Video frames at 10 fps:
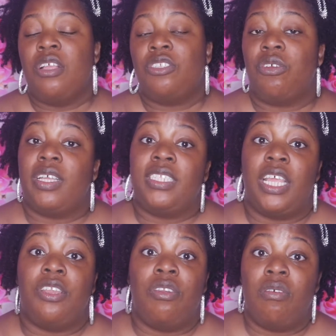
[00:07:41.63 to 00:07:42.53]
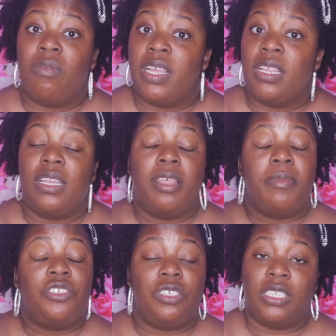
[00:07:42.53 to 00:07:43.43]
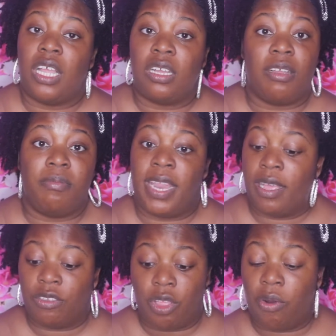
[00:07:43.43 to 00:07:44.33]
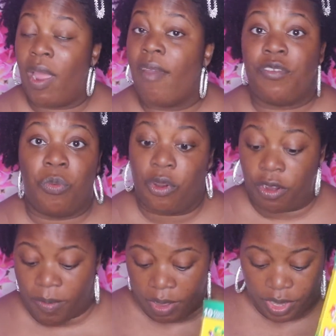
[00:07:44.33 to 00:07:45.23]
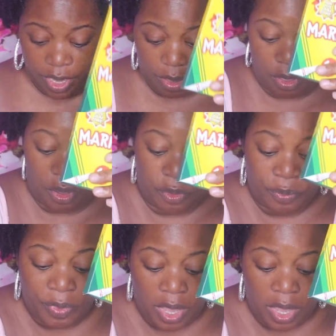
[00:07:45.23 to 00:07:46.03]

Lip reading: So I said, you know what, let me just stock up now so I don't have to worry about it. So